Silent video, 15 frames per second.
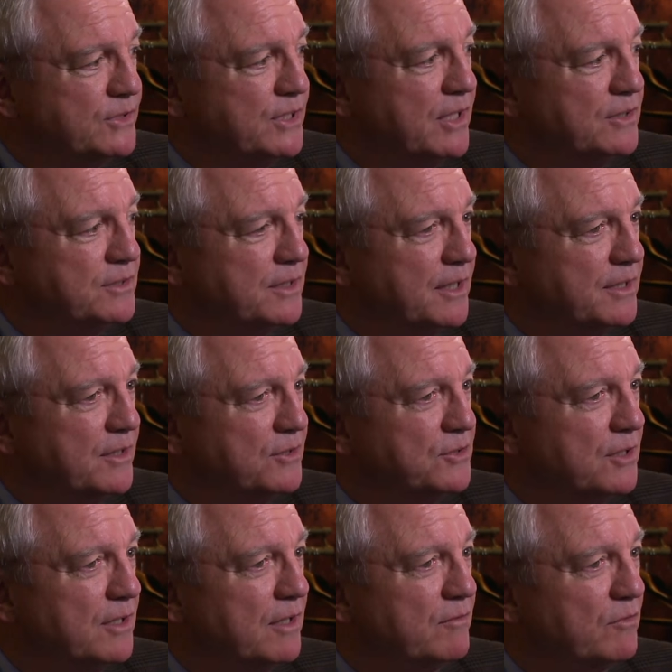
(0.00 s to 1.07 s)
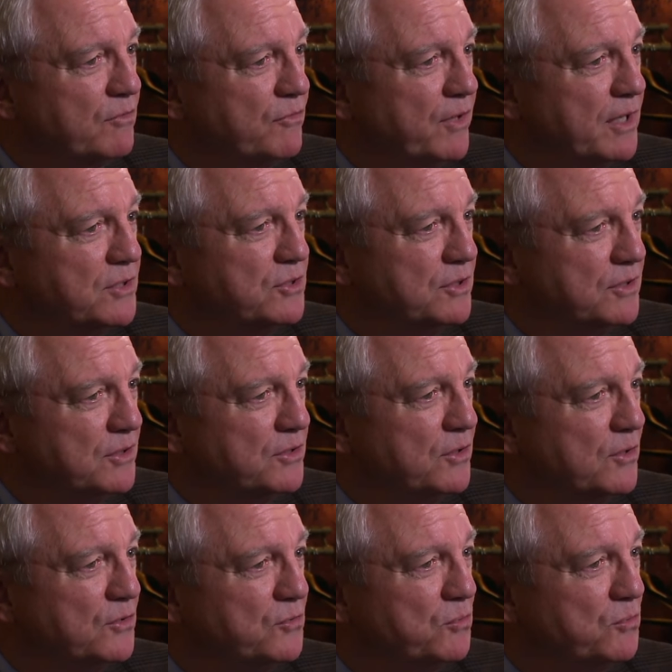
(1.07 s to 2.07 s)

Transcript: Yeah. Sounds like there's a lot of affection that goes